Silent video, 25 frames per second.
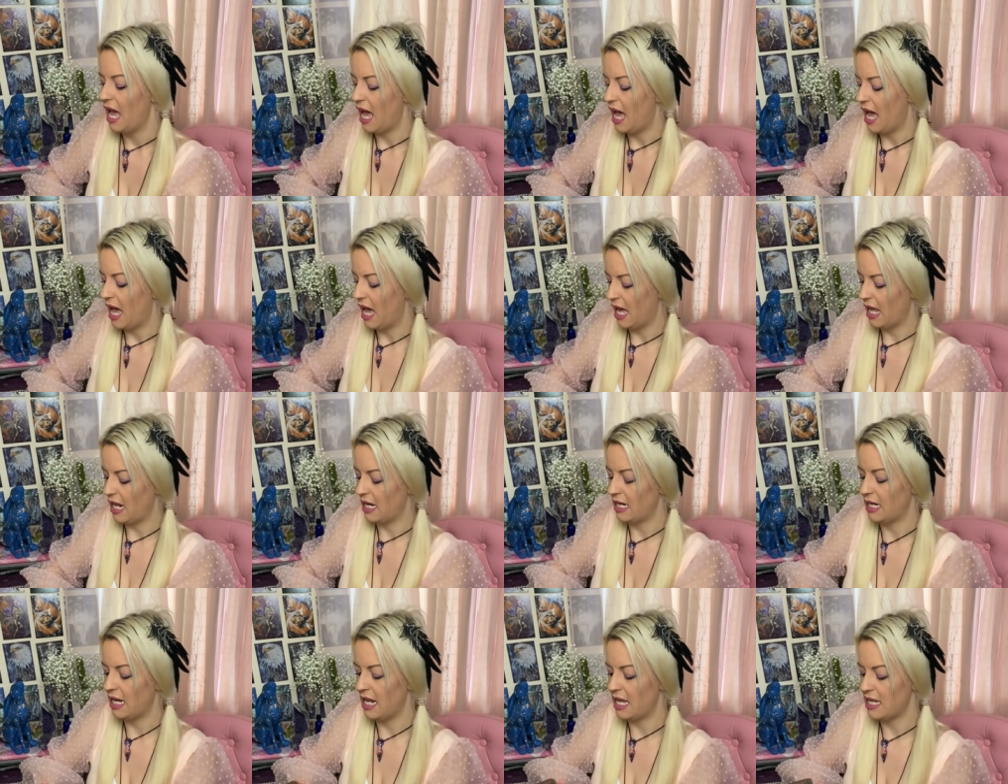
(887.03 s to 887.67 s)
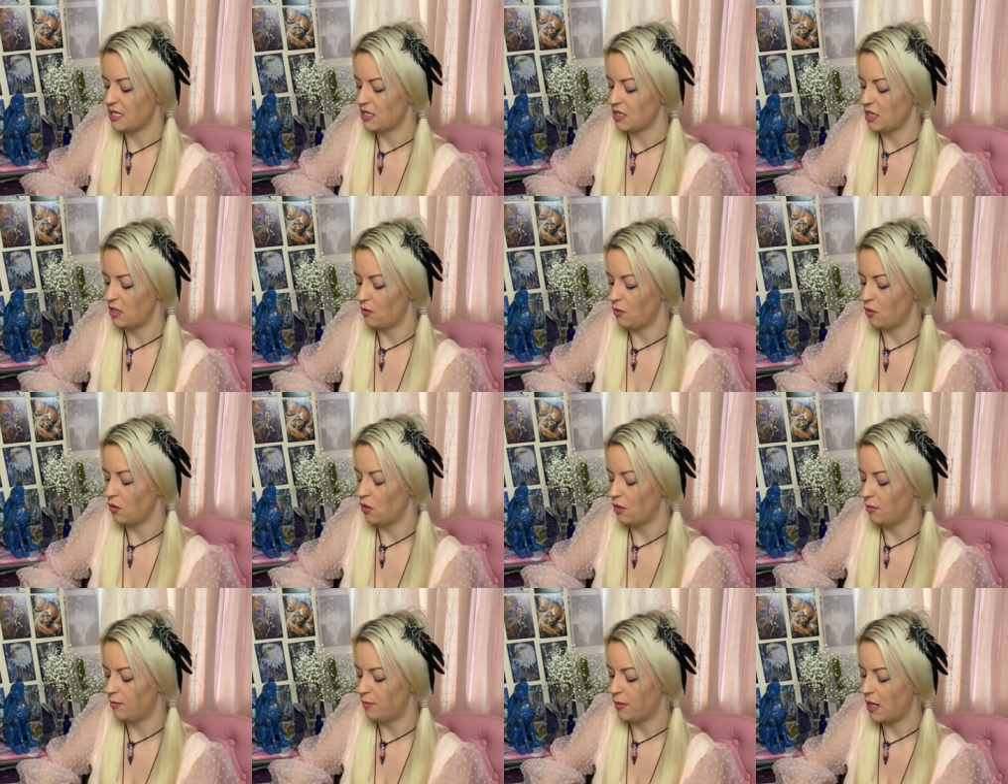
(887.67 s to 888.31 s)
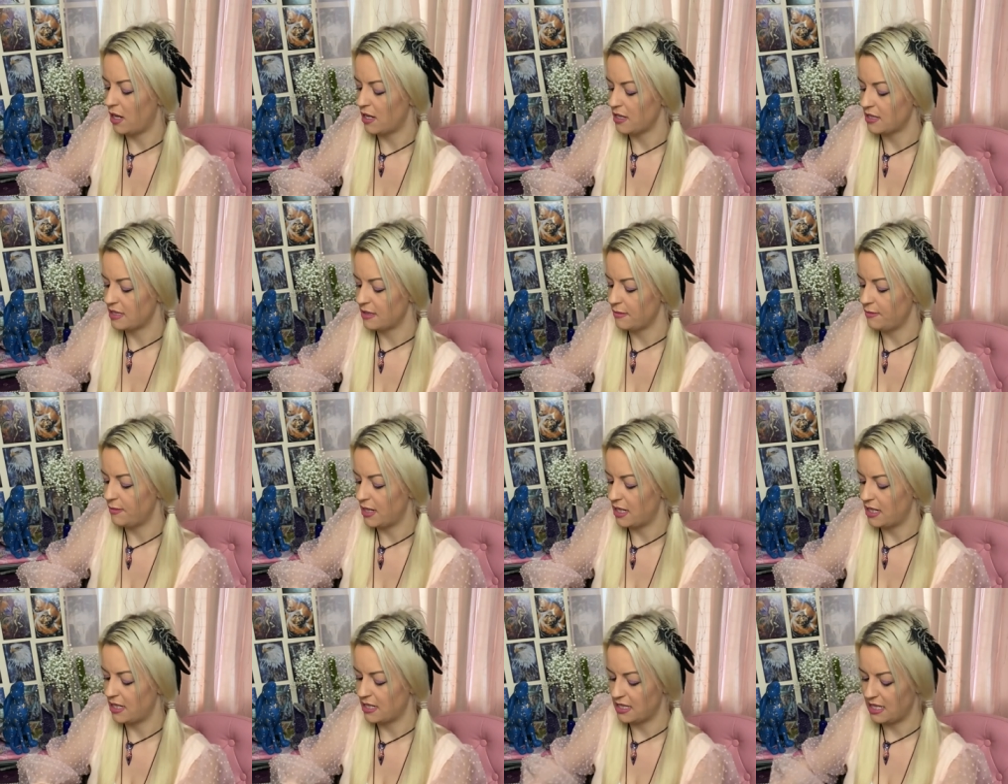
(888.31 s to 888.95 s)
And let's do all
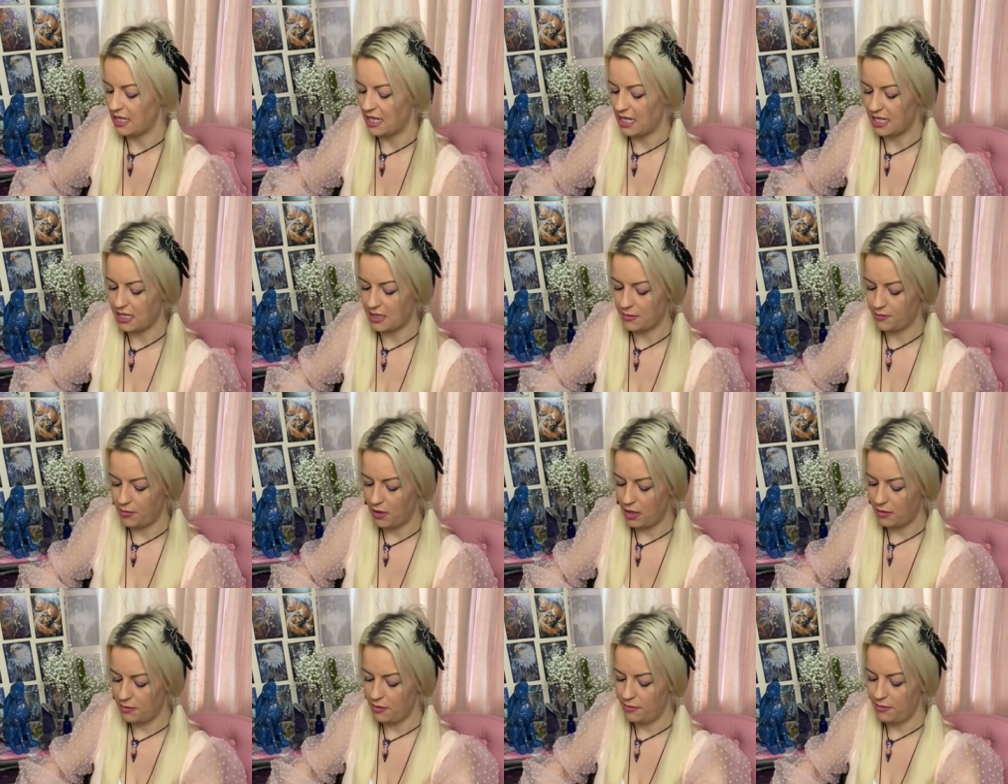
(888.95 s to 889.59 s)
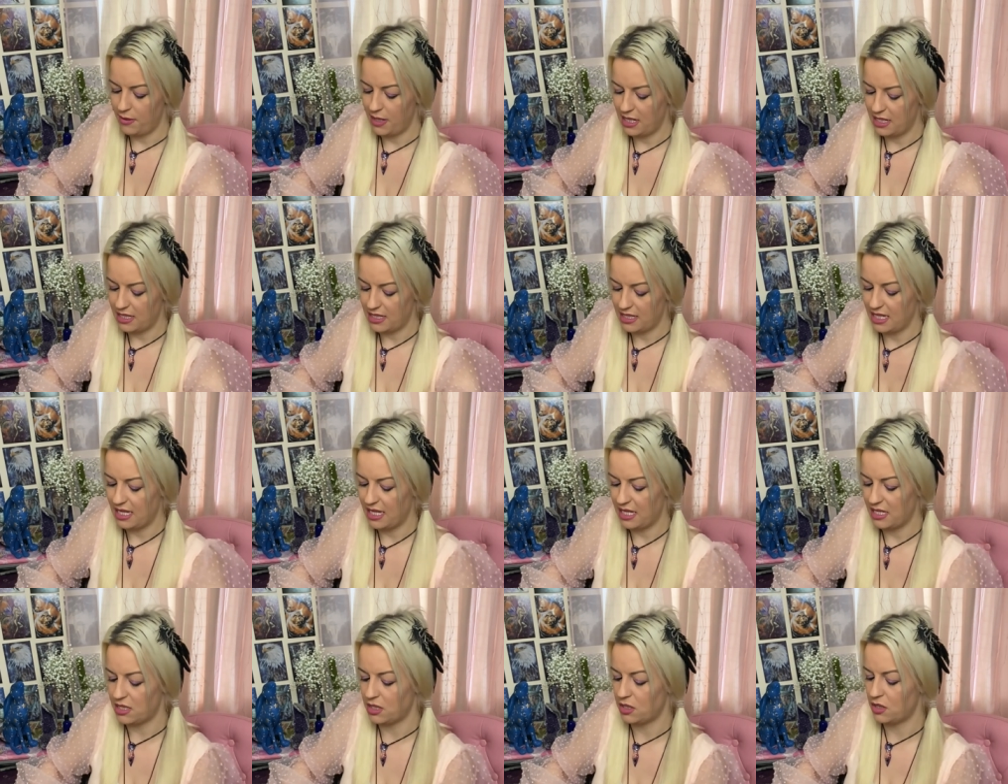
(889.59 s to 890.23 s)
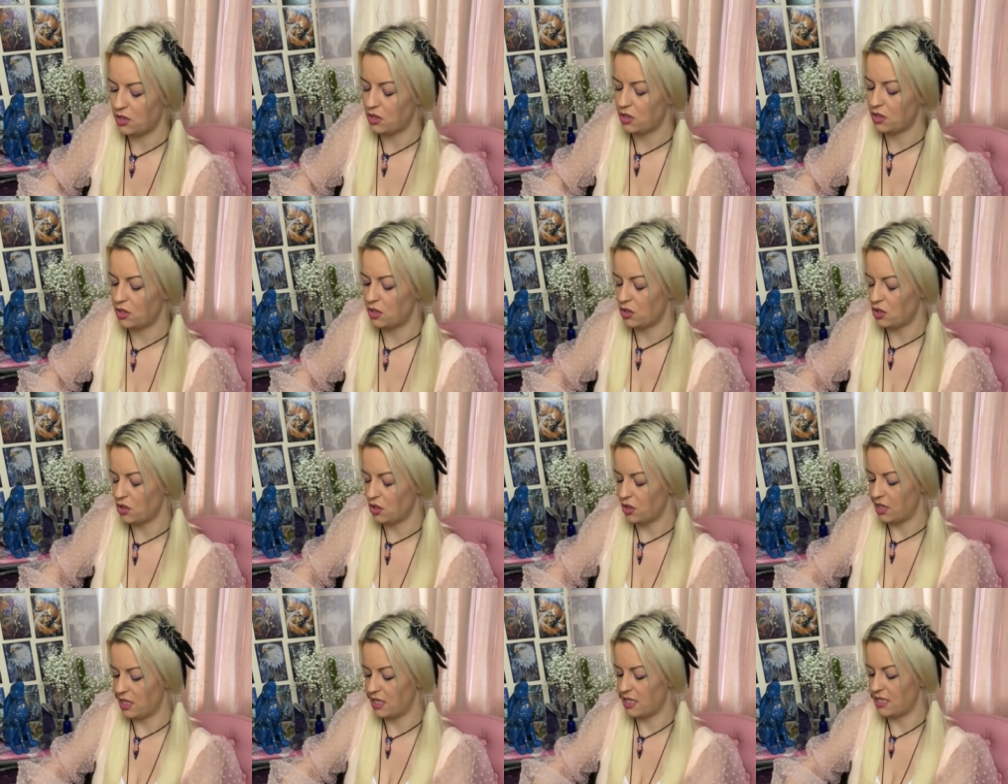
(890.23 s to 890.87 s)
possibilities, probabilities,
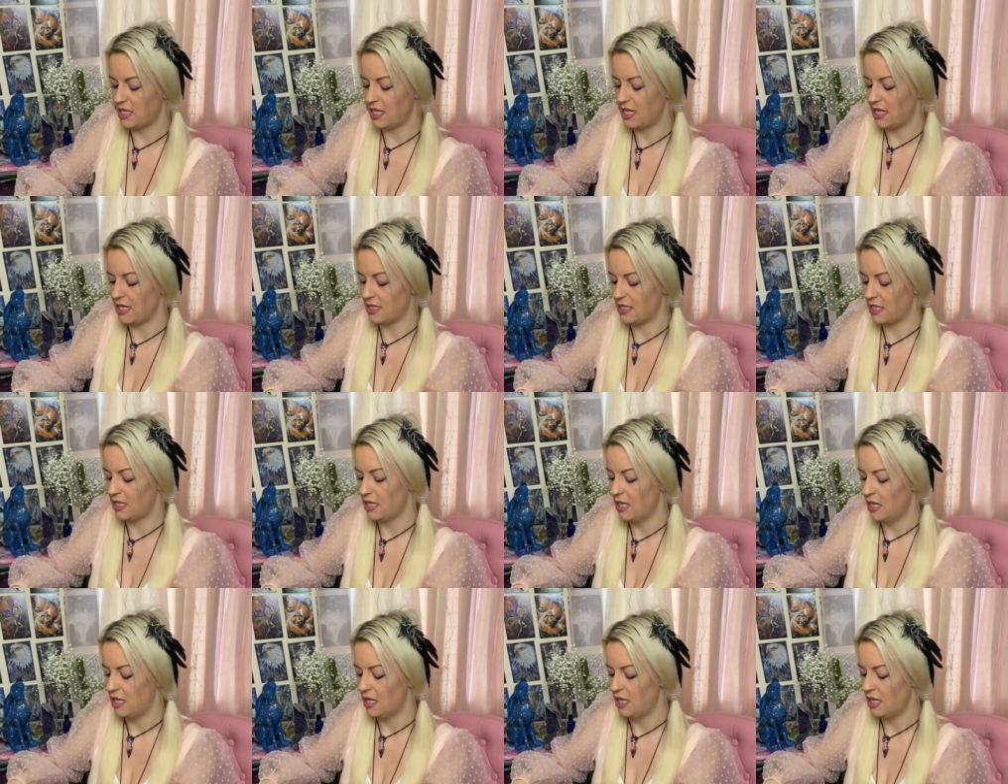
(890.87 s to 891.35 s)
choices,